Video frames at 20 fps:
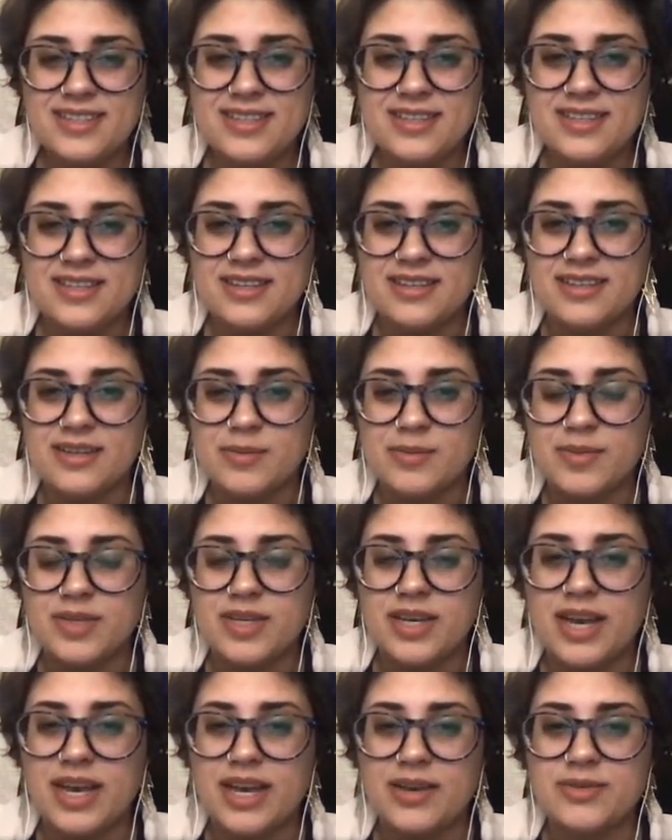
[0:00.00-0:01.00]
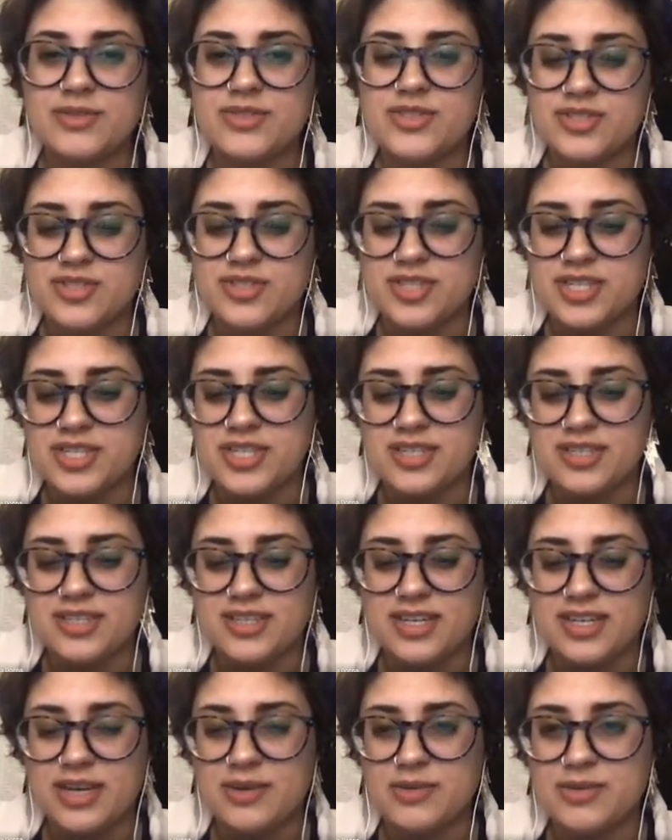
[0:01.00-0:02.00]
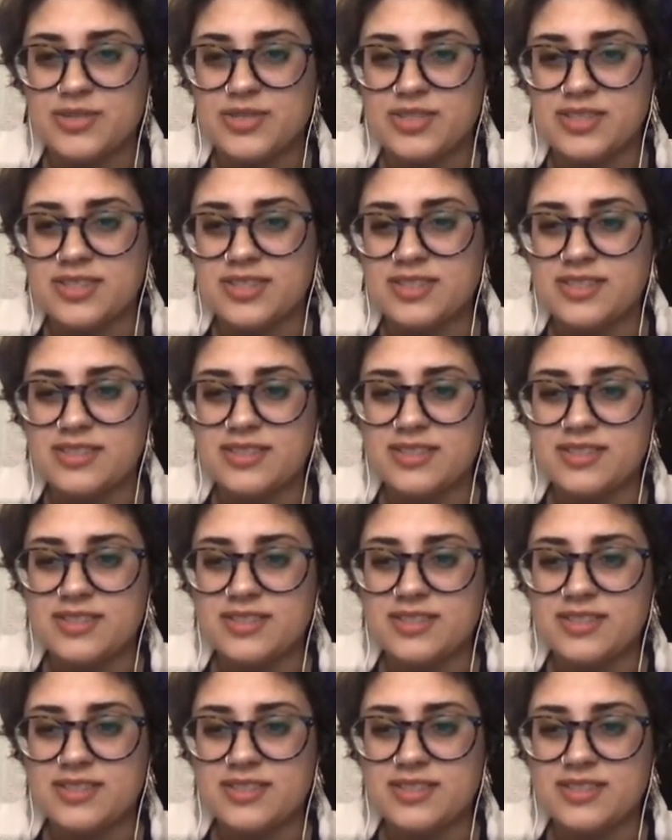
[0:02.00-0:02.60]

I would just cheat and I would just